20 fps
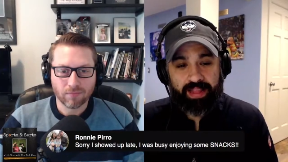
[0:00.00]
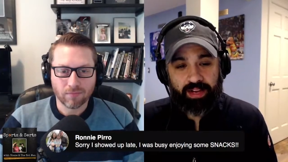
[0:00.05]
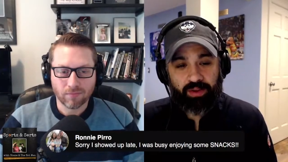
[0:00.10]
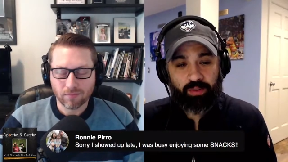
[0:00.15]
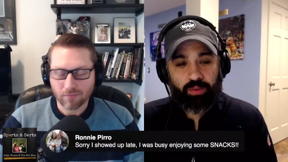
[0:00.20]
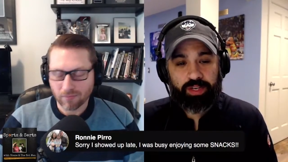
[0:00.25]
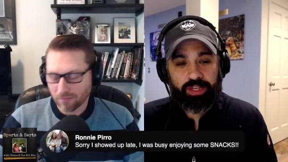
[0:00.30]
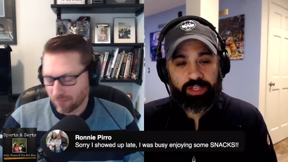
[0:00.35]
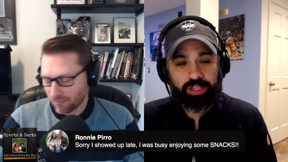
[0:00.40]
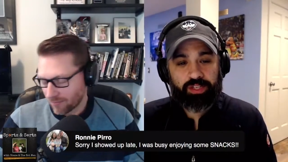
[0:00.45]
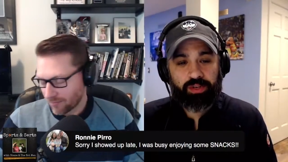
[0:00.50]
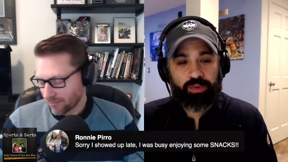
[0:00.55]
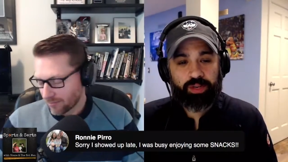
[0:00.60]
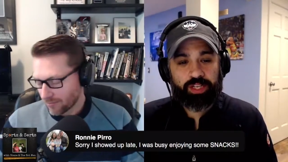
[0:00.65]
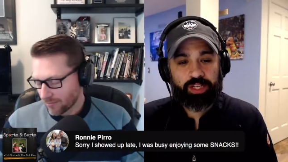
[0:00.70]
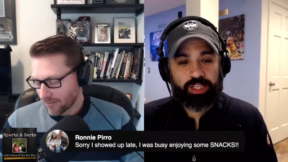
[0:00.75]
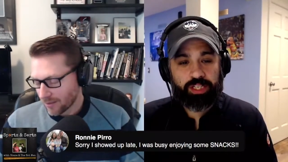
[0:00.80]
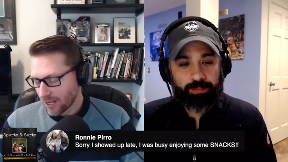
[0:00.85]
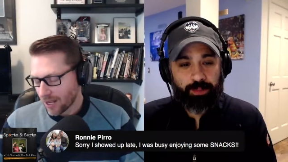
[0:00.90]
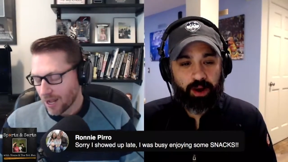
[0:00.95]
Speaker 1: think what he's
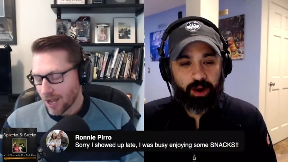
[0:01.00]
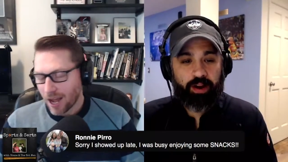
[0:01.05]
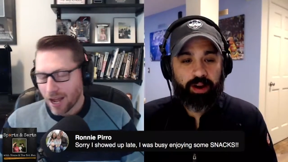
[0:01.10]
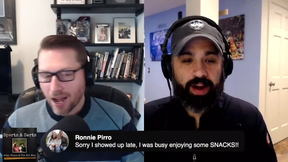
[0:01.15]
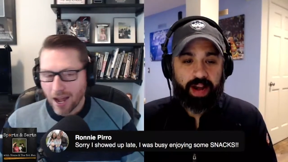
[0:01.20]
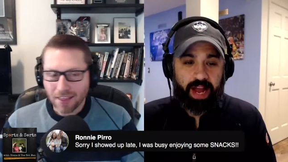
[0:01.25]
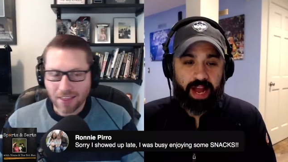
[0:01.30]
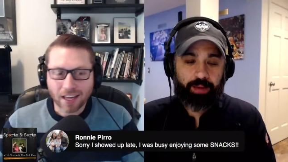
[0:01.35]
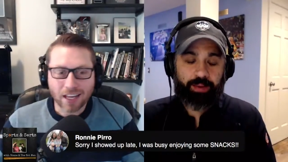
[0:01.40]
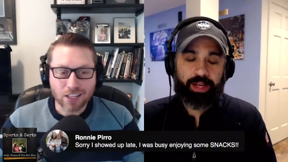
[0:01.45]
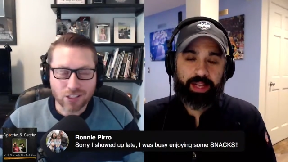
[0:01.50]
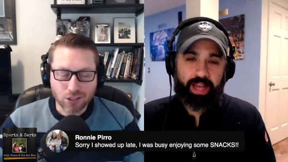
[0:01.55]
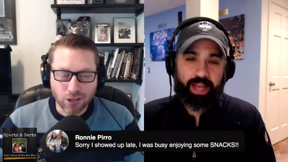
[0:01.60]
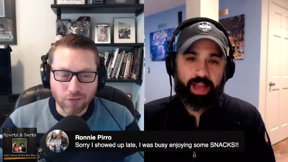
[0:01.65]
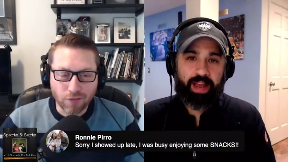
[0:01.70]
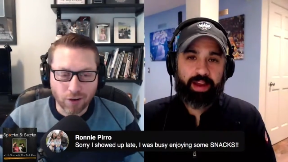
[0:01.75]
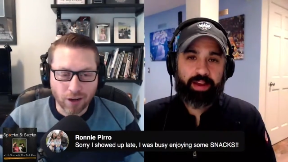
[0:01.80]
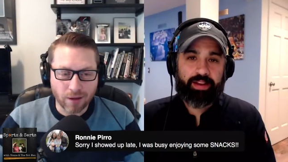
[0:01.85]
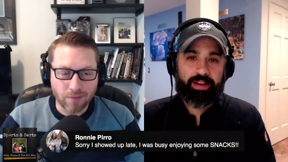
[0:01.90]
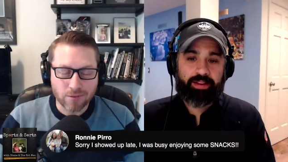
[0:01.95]
doing is smart.
Speaker 2: Now, I think it's
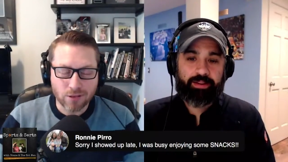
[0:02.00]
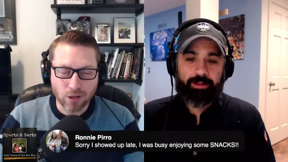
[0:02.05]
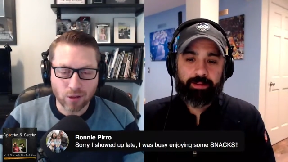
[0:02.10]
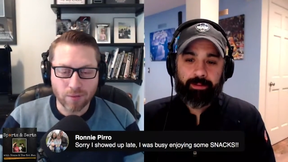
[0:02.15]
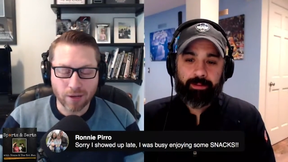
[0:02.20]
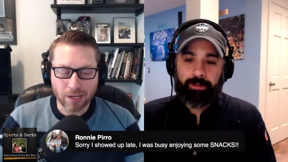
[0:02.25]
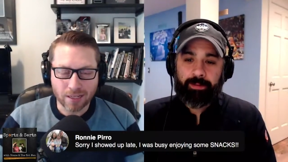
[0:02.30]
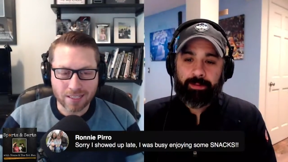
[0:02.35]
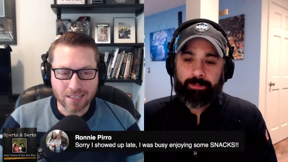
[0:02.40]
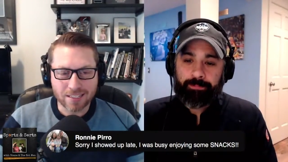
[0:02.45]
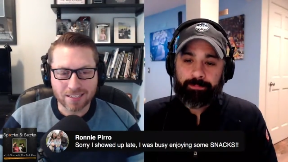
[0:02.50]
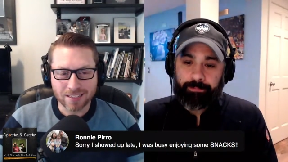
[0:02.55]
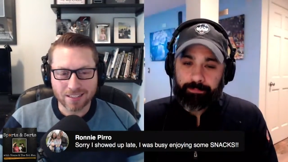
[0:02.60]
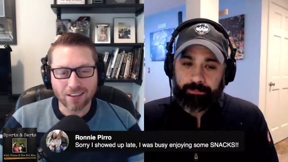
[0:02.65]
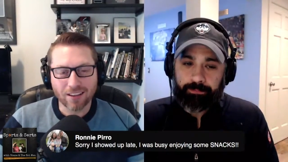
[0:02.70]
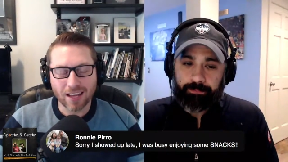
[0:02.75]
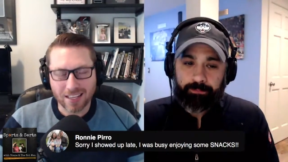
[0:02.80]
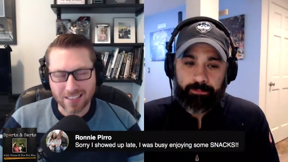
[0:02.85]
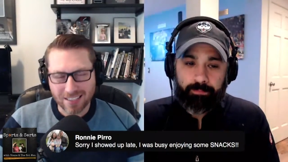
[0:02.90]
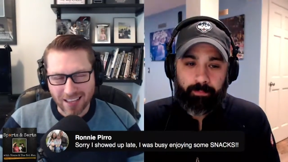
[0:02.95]
good for him too, because he
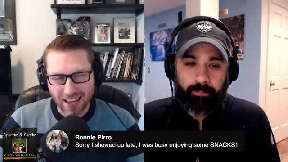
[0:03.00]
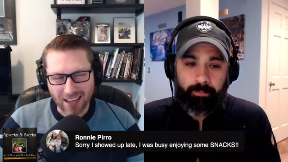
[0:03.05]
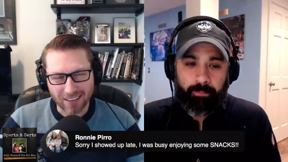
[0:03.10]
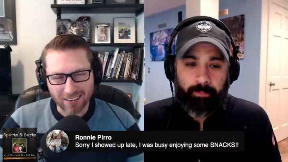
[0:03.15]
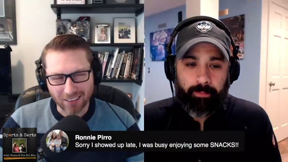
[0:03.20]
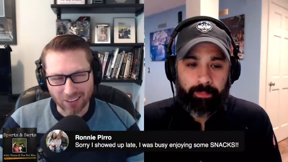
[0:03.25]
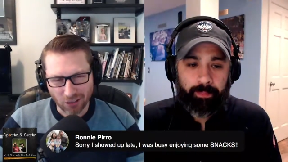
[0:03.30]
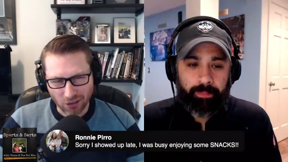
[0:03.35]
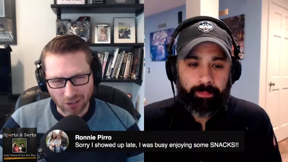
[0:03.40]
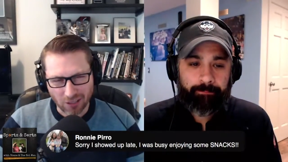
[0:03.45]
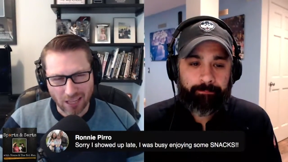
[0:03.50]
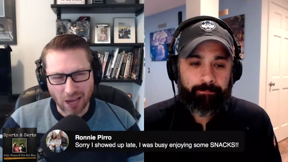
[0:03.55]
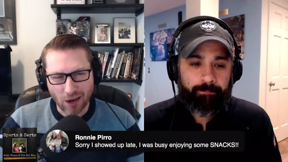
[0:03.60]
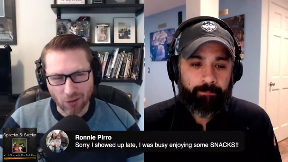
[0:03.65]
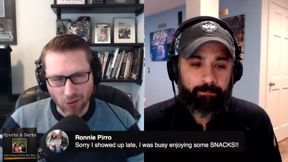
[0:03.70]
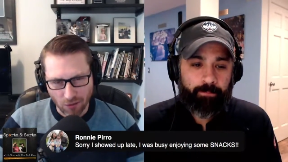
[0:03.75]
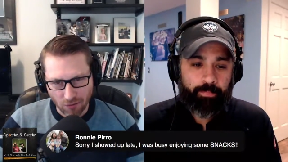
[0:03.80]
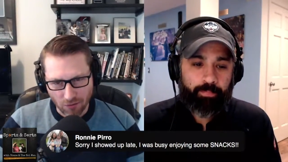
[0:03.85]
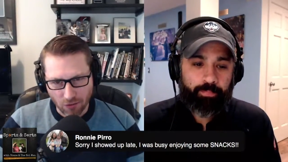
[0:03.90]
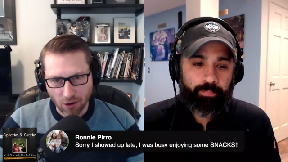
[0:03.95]
still has that little
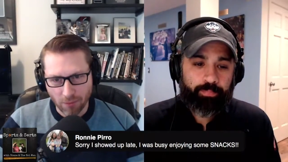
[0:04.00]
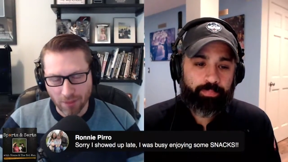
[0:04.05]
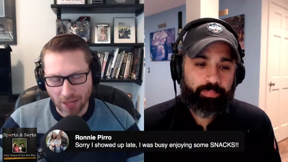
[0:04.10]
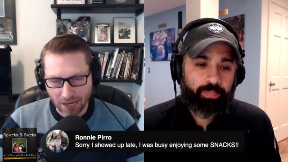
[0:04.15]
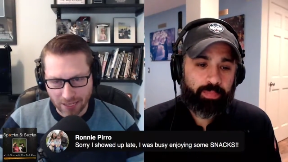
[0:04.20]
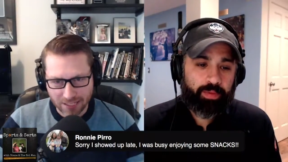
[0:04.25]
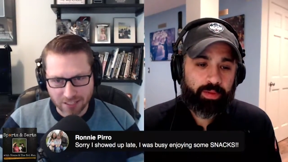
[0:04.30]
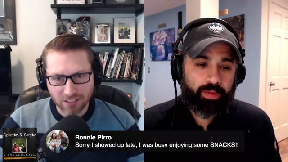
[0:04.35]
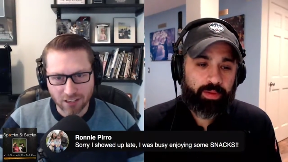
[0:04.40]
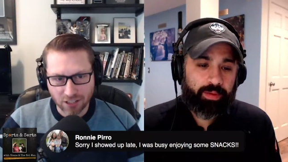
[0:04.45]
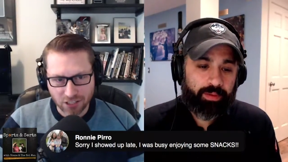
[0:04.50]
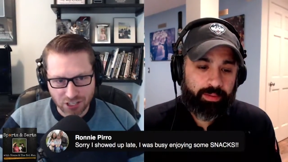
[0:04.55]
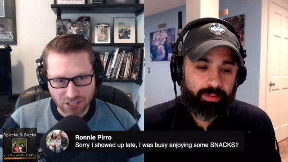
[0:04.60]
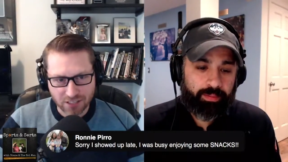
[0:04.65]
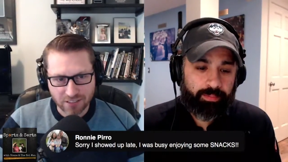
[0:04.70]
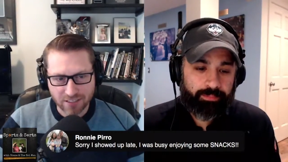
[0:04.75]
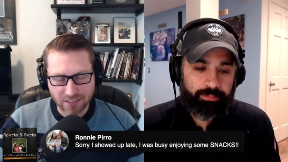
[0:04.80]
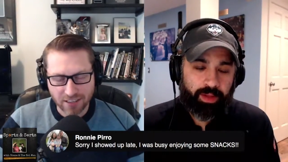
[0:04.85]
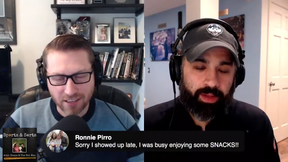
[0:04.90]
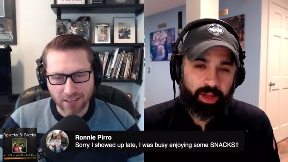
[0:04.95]
cloud over him that it's
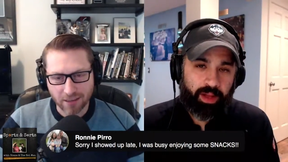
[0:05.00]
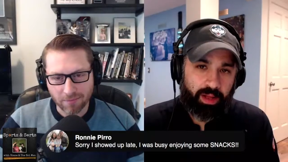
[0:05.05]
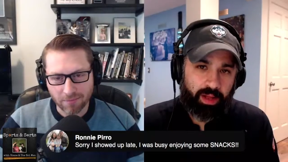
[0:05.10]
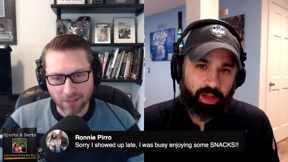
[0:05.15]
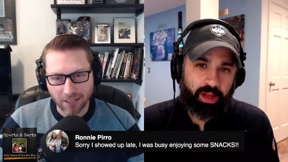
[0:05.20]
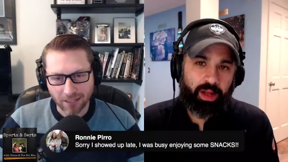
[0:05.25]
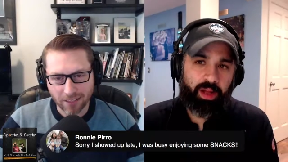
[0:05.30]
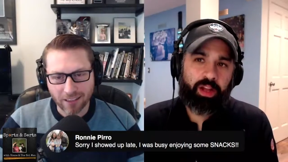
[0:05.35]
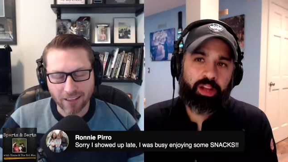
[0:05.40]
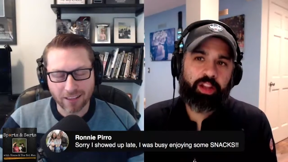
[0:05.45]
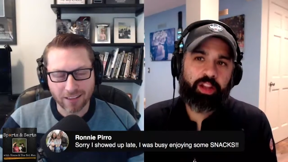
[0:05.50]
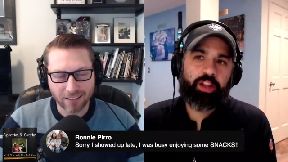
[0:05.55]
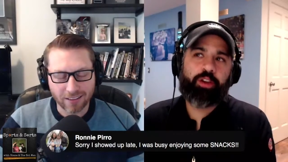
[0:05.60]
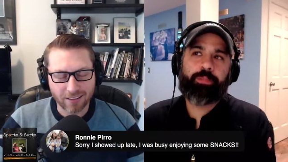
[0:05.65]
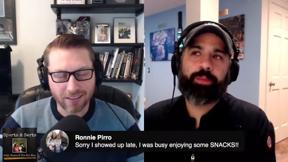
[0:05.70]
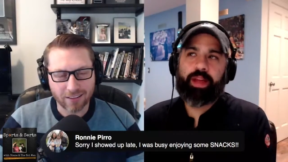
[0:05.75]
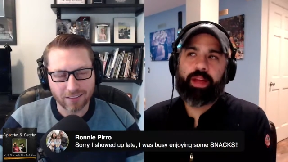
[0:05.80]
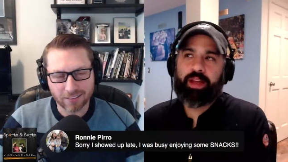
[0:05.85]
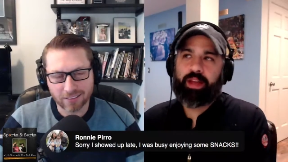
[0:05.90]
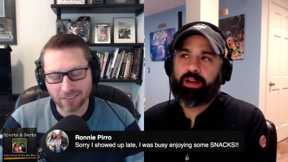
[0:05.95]
Dungy's team.
Speaker 1: A
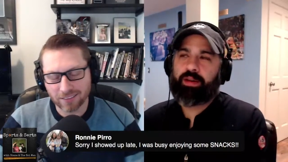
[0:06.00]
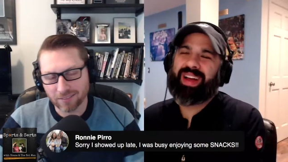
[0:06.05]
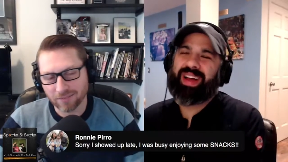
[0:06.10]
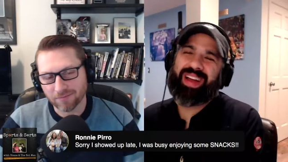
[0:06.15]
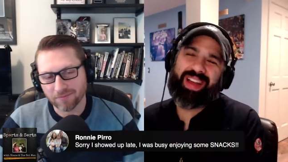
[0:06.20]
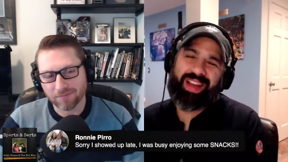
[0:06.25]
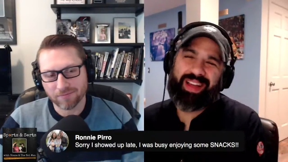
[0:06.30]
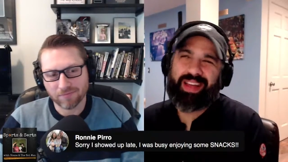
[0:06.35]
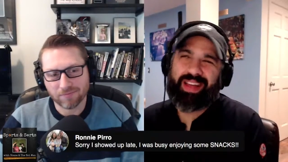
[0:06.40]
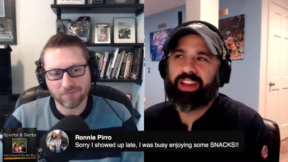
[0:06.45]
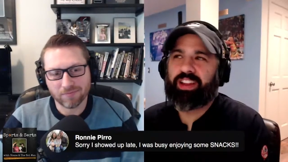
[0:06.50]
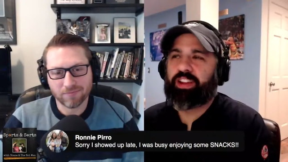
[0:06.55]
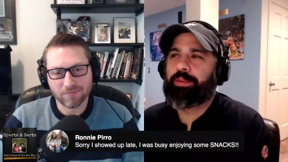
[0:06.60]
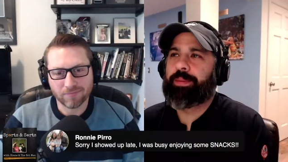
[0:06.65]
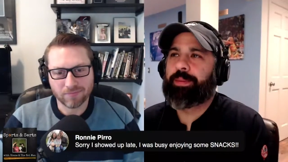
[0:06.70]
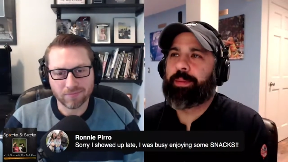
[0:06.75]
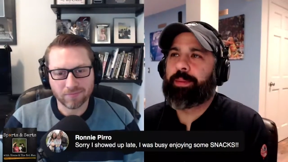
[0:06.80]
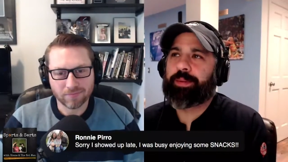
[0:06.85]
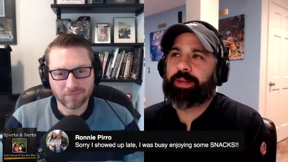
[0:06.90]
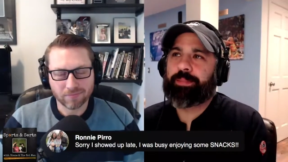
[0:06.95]
little bit.
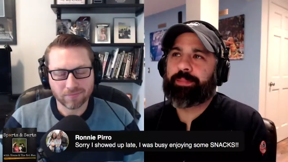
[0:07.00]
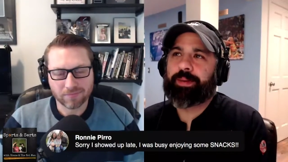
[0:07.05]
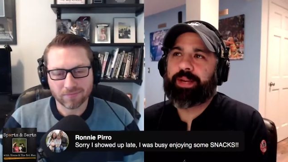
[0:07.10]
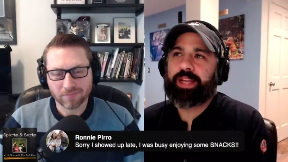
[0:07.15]
But